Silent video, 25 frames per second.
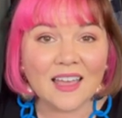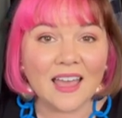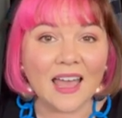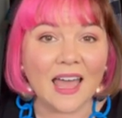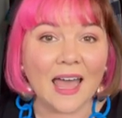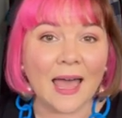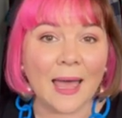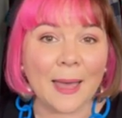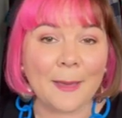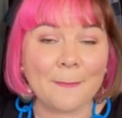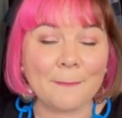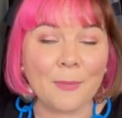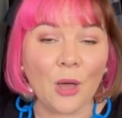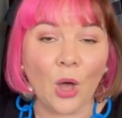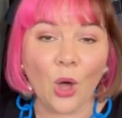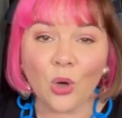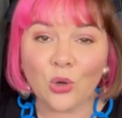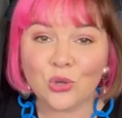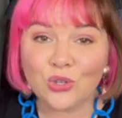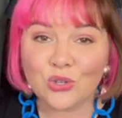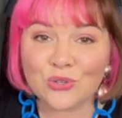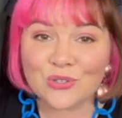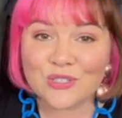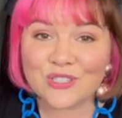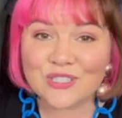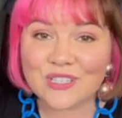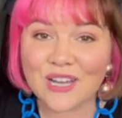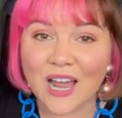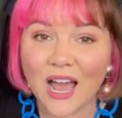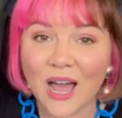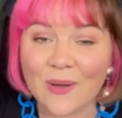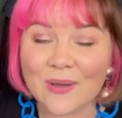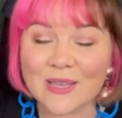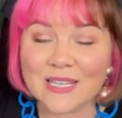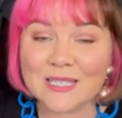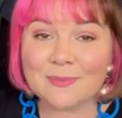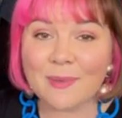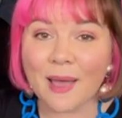Um, Own Your
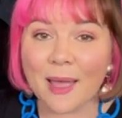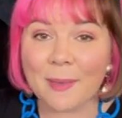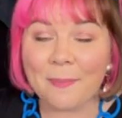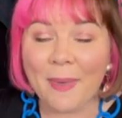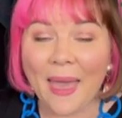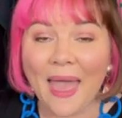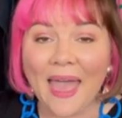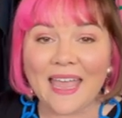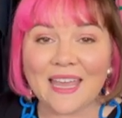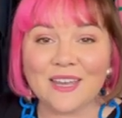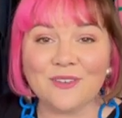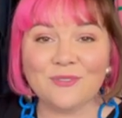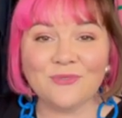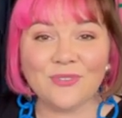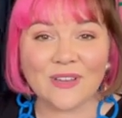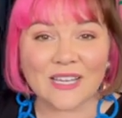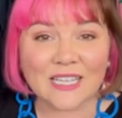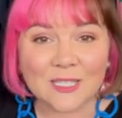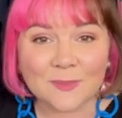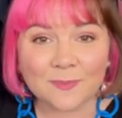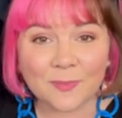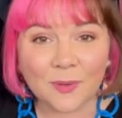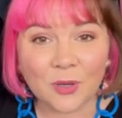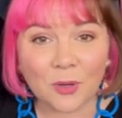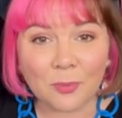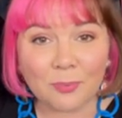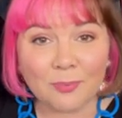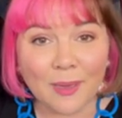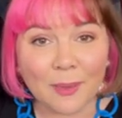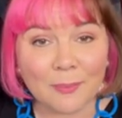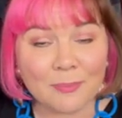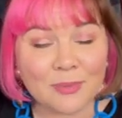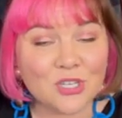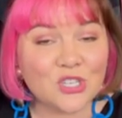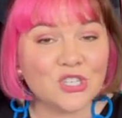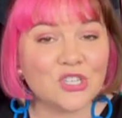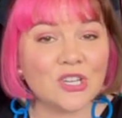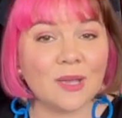Style is my paid Facebook
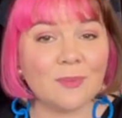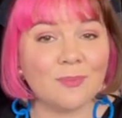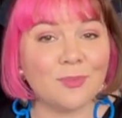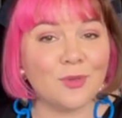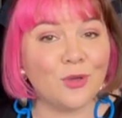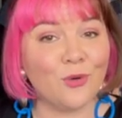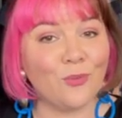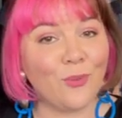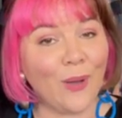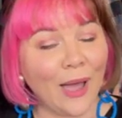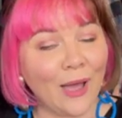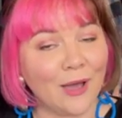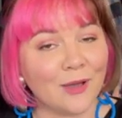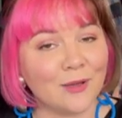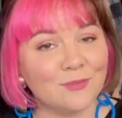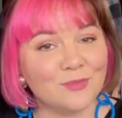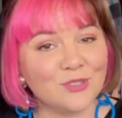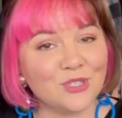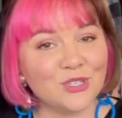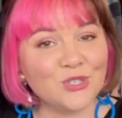membership. You're welcome to